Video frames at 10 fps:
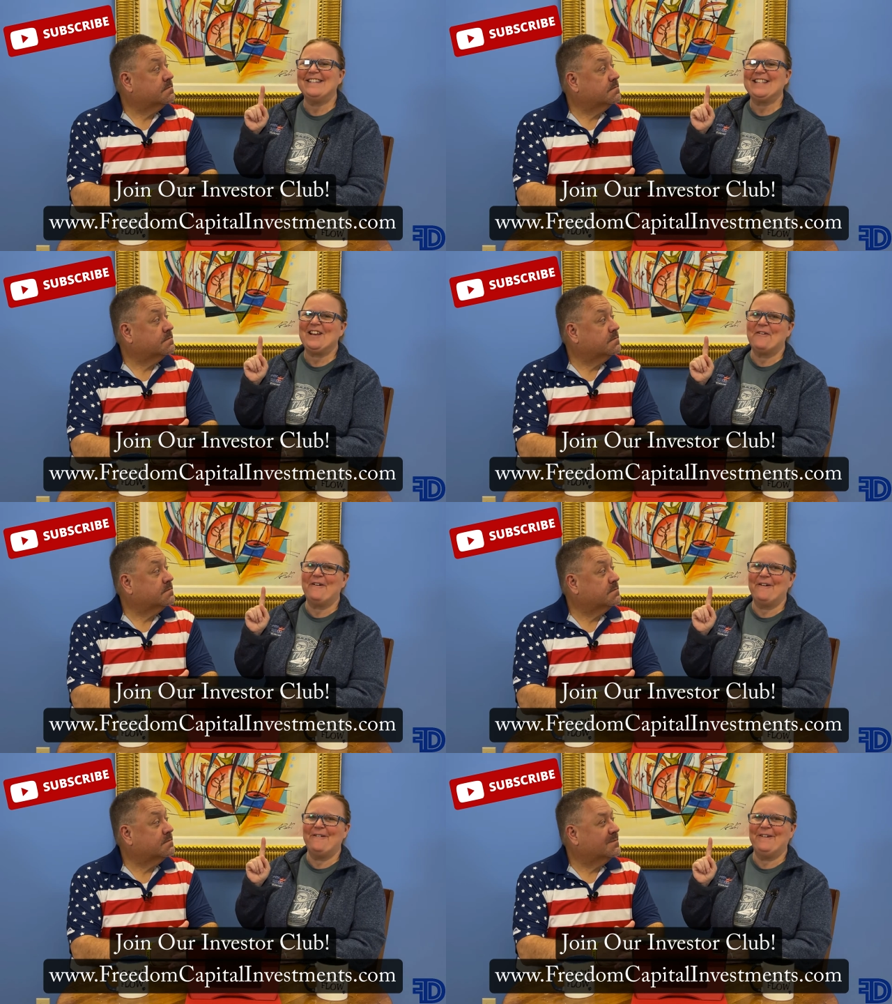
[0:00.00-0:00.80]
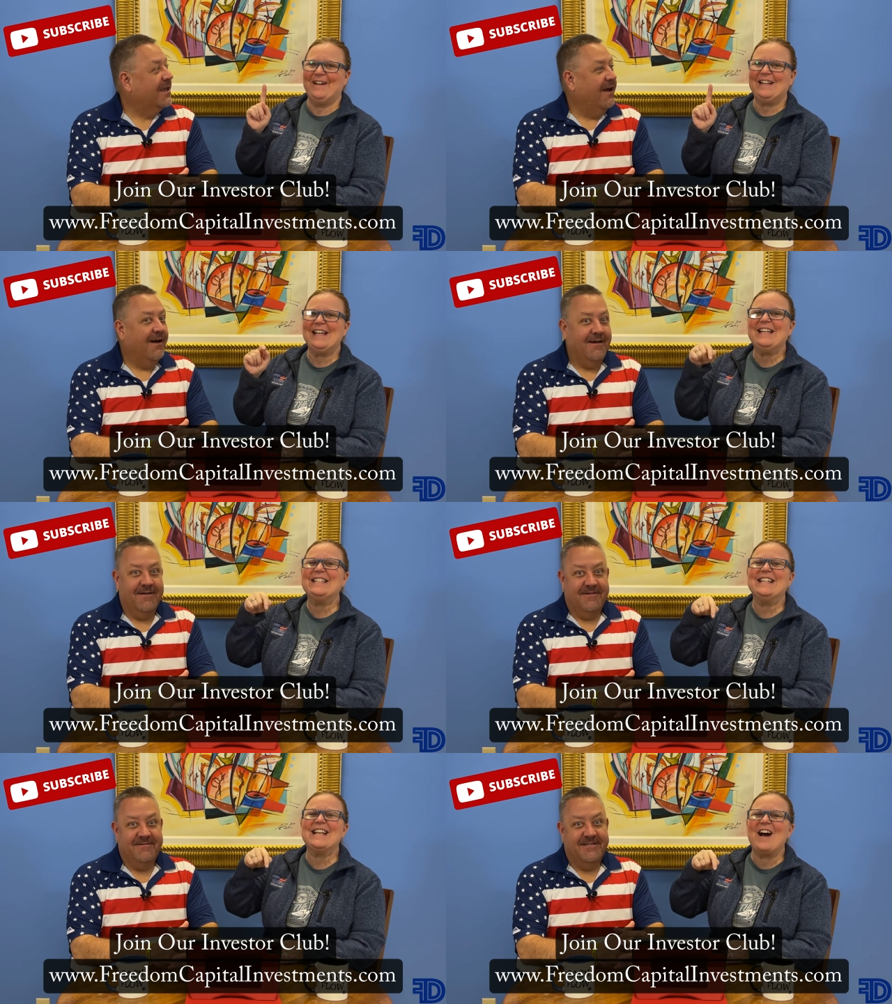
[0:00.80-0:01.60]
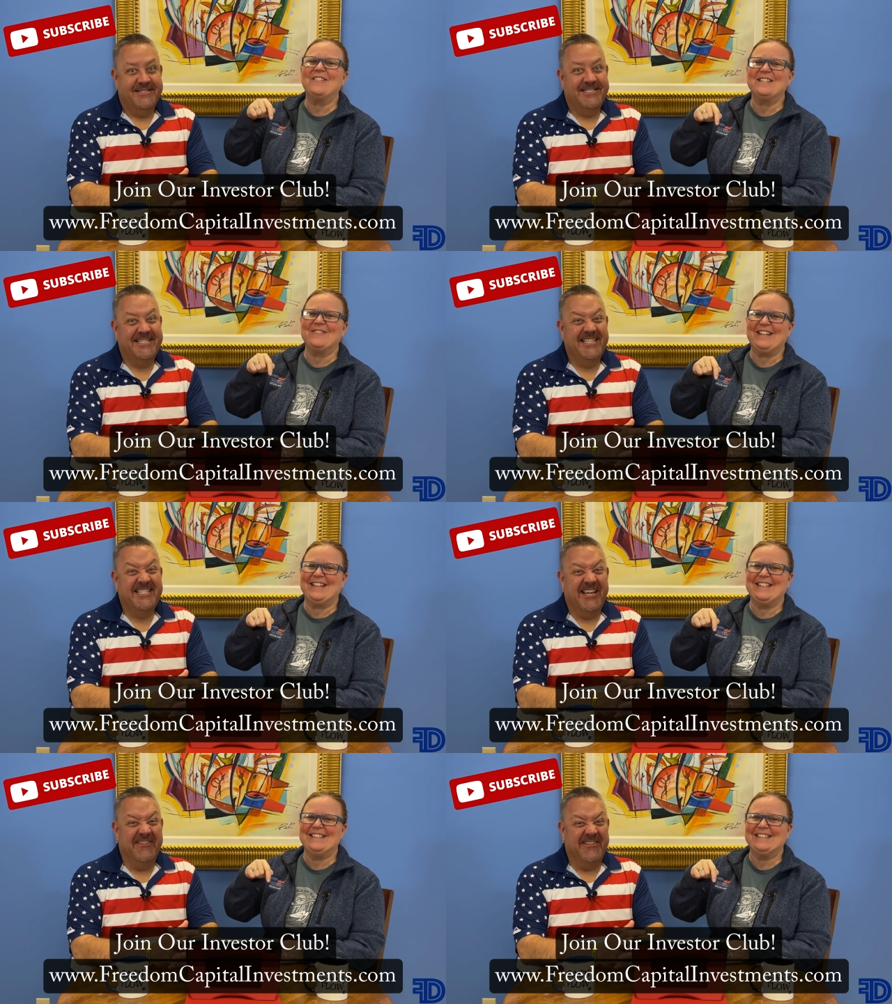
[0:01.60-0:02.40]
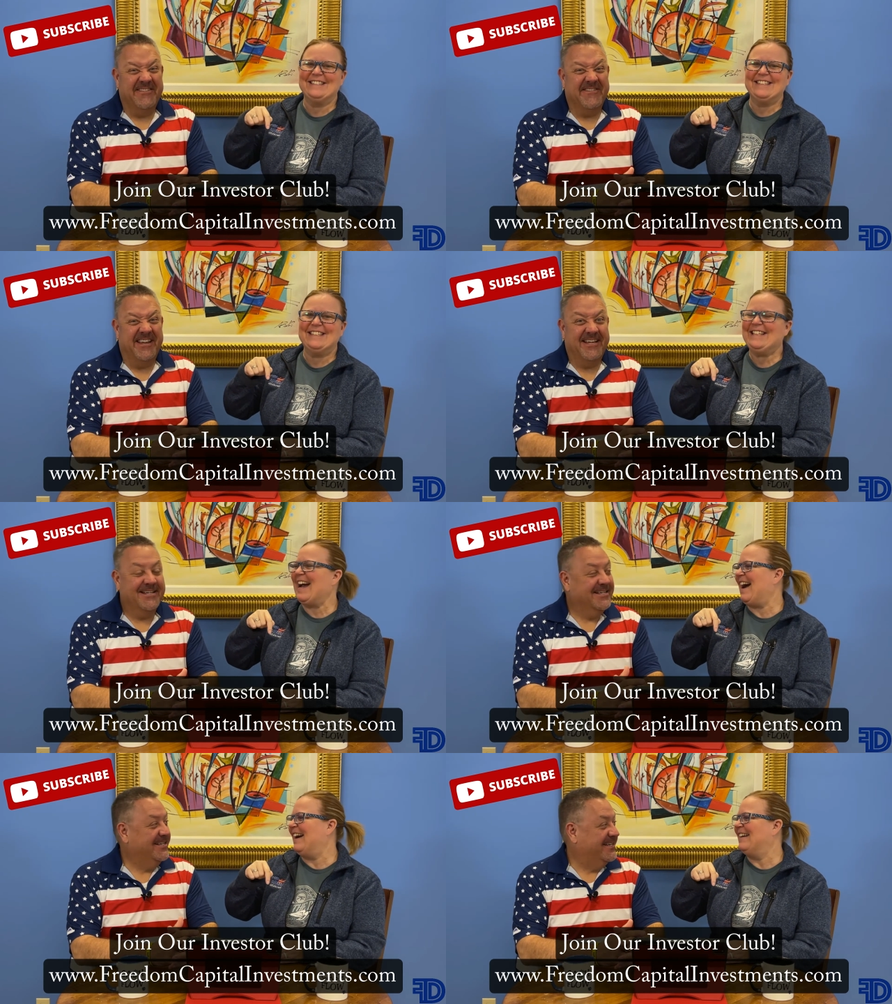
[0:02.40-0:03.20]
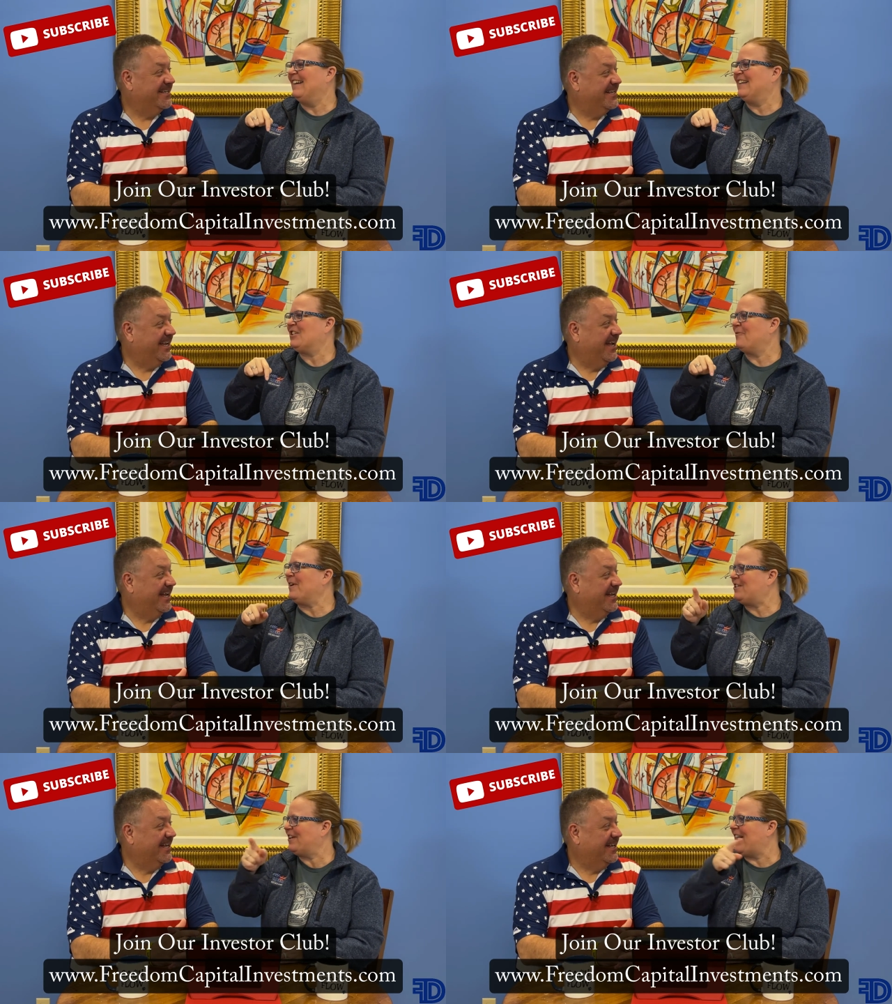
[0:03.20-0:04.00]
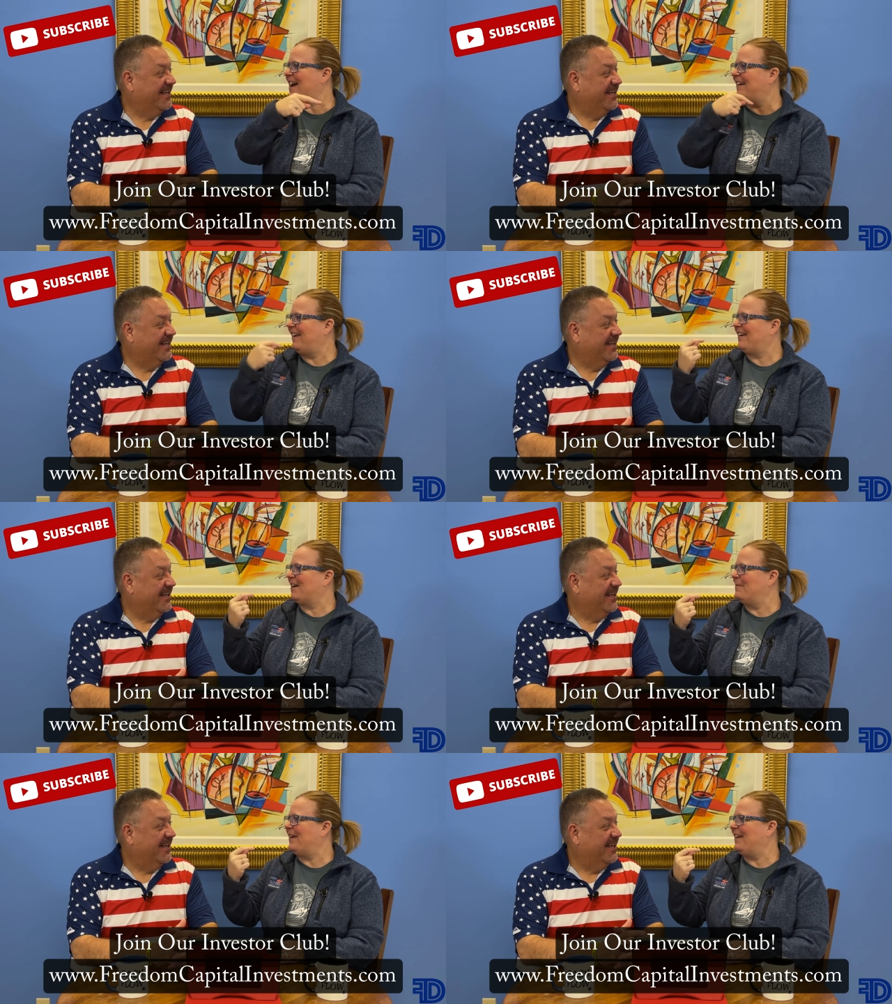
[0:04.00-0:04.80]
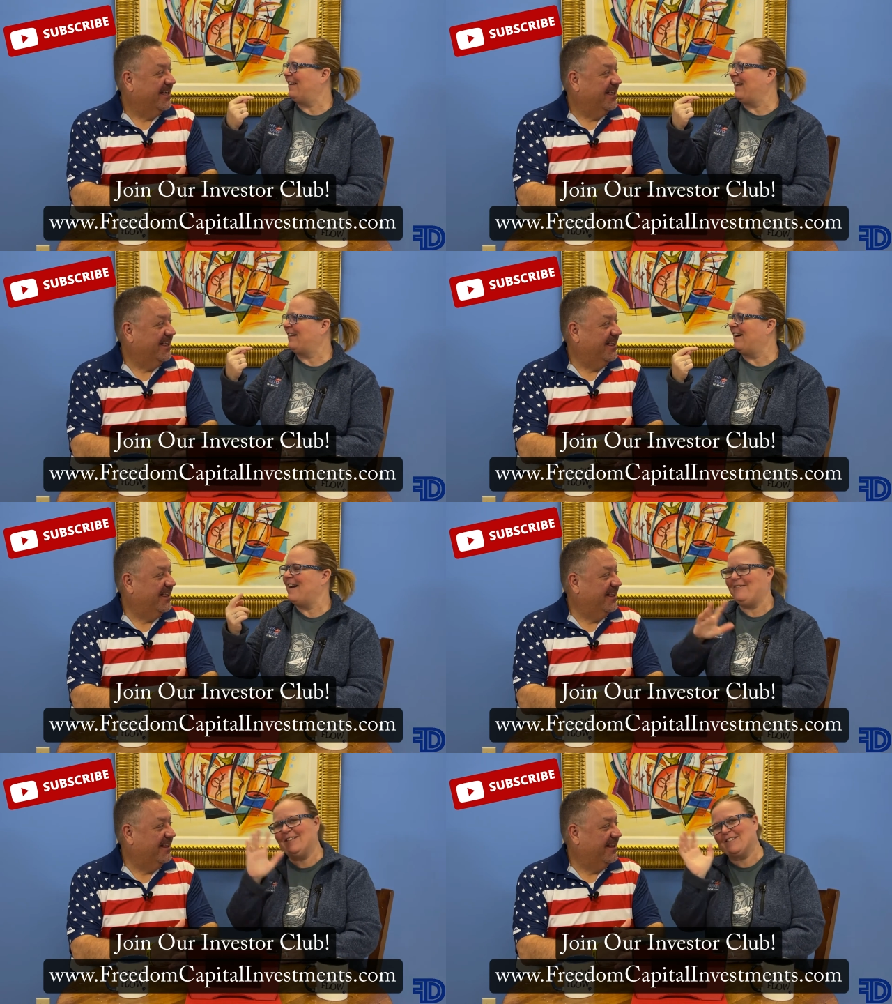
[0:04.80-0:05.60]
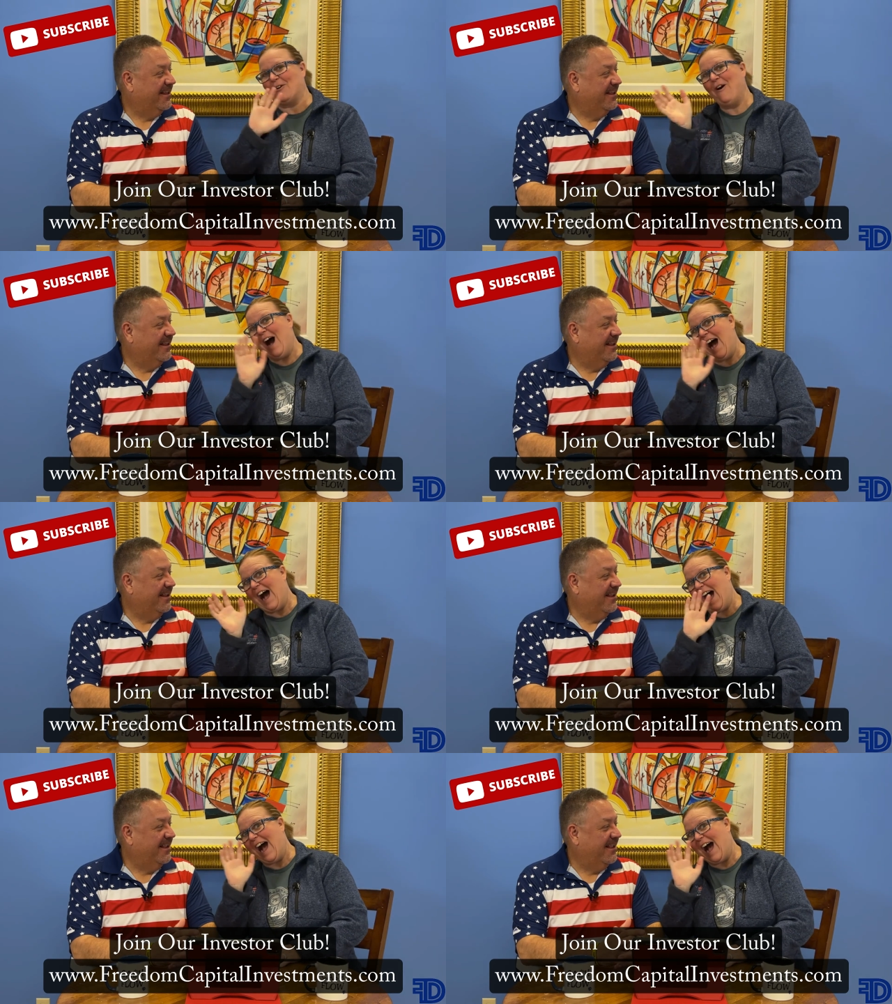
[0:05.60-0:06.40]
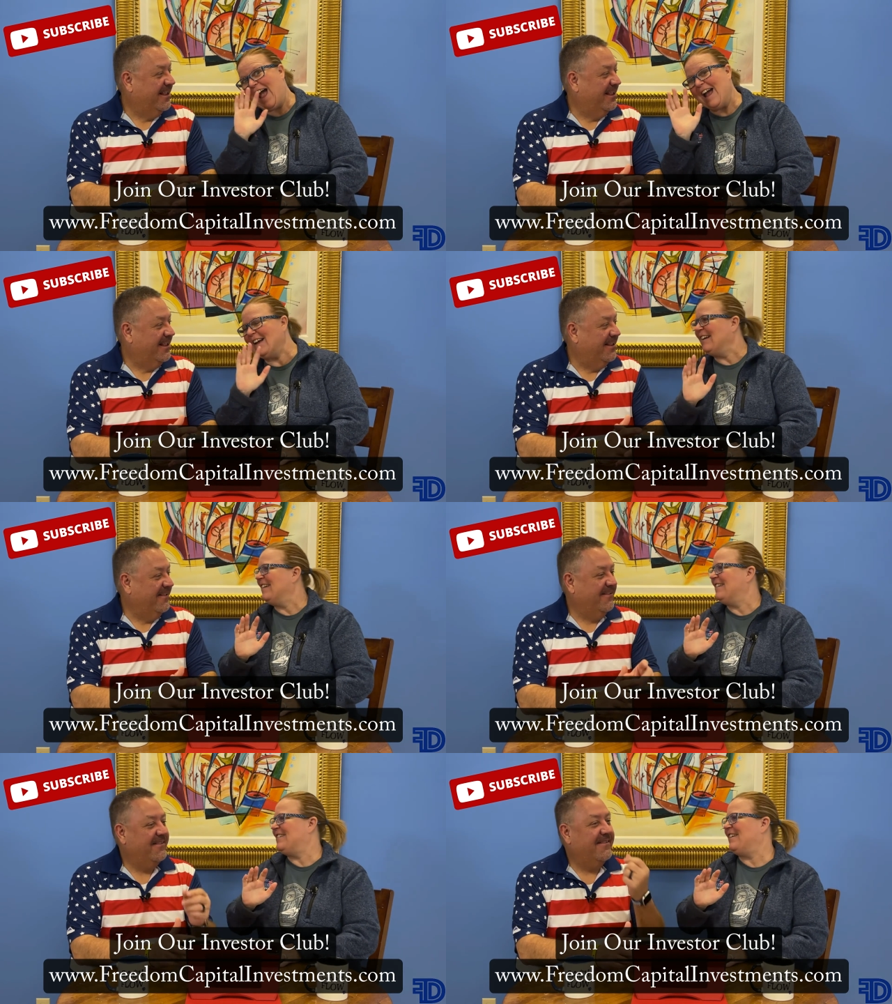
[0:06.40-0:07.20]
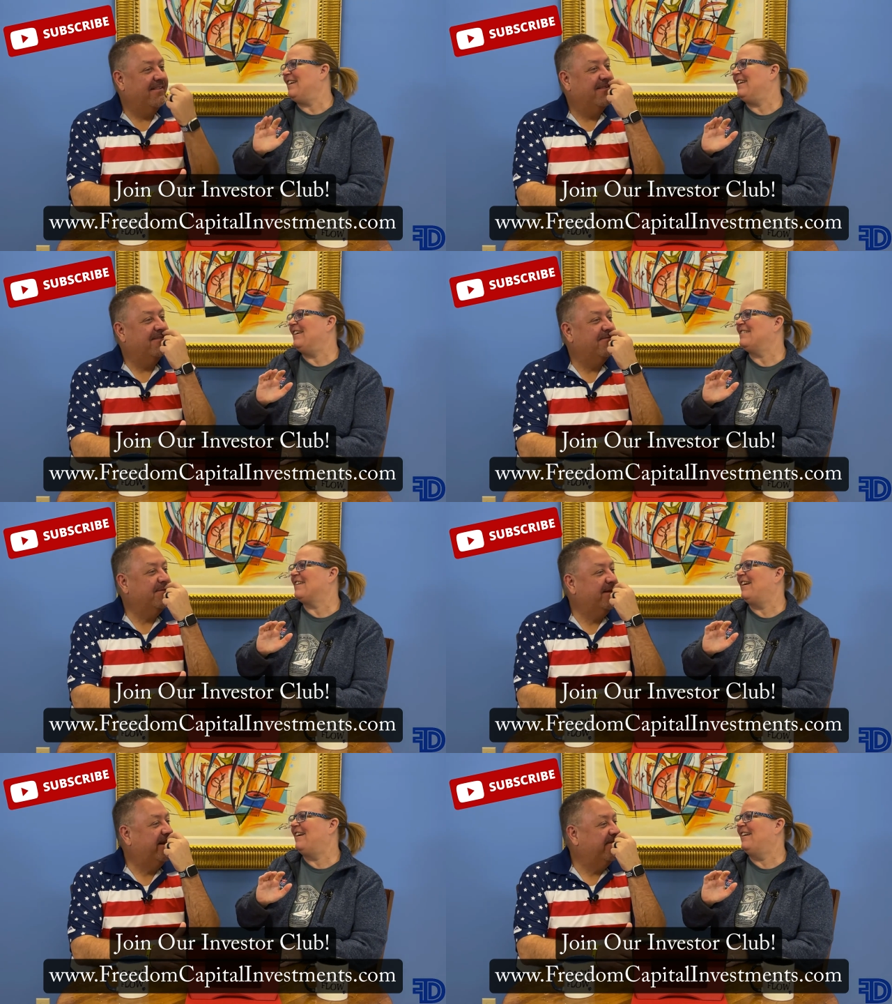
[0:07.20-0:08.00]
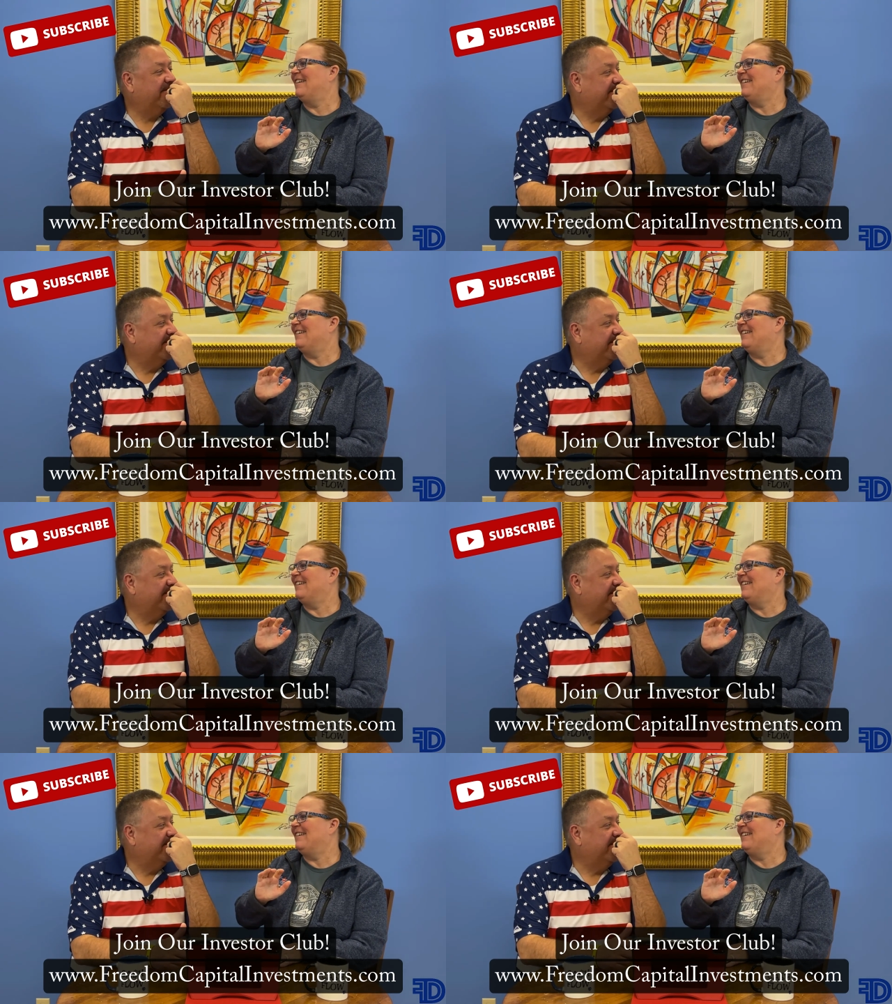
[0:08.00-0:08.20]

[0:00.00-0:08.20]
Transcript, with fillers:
Speaker 1: our coo is in town this week she's
Speaker 2: here this week
Speaker 1: yeah, yeah. we should have had her like come in like live and just go hi Ah, she is. I uh, have